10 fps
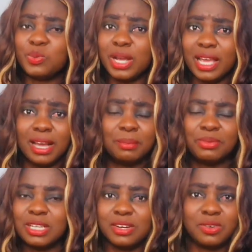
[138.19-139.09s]
why it
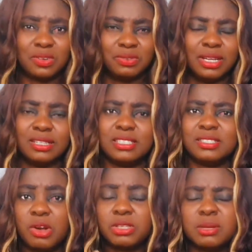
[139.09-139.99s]
happened and all of that,
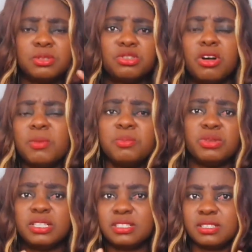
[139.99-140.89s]
so I was able to come up with